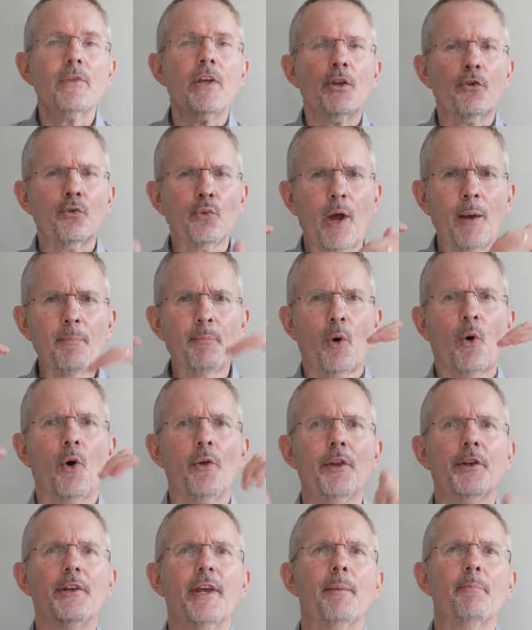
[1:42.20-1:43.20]
So I bought
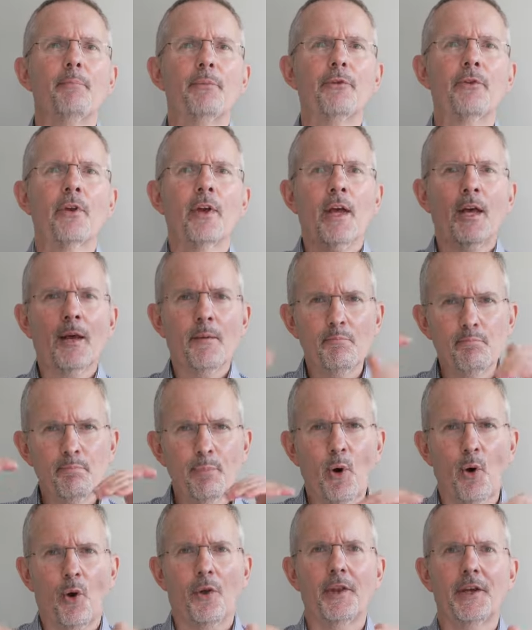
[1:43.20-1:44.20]
on the dips,
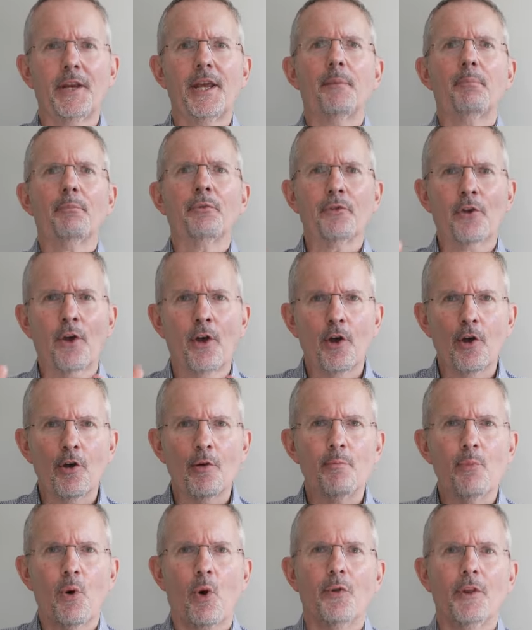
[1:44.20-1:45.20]
bought on the dips,
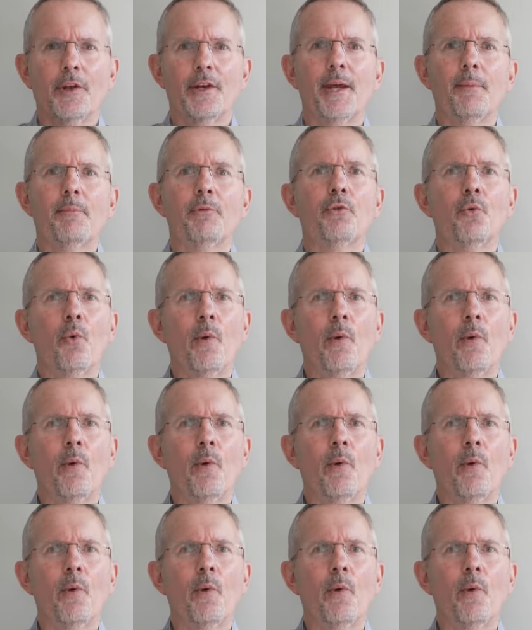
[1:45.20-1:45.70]
bought on the dips.